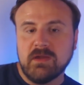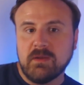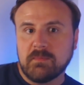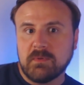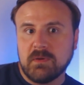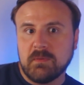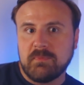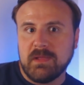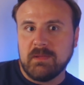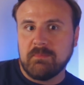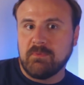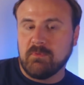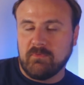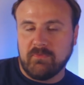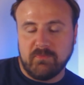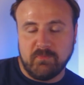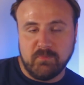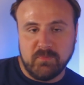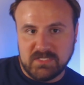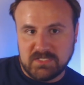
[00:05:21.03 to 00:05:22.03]
fair number of
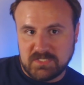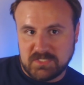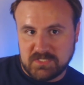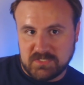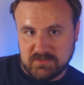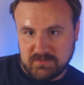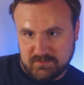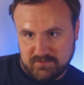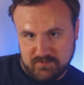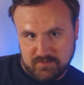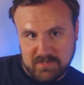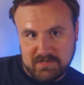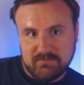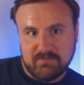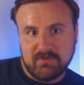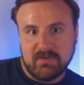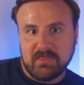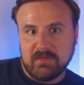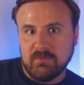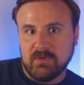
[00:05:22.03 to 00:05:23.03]
people, which
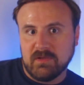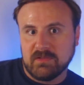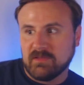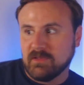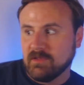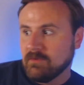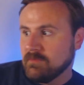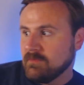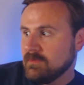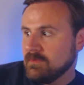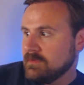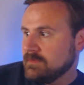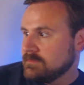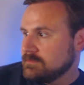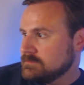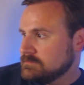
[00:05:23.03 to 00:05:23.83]
we really want to.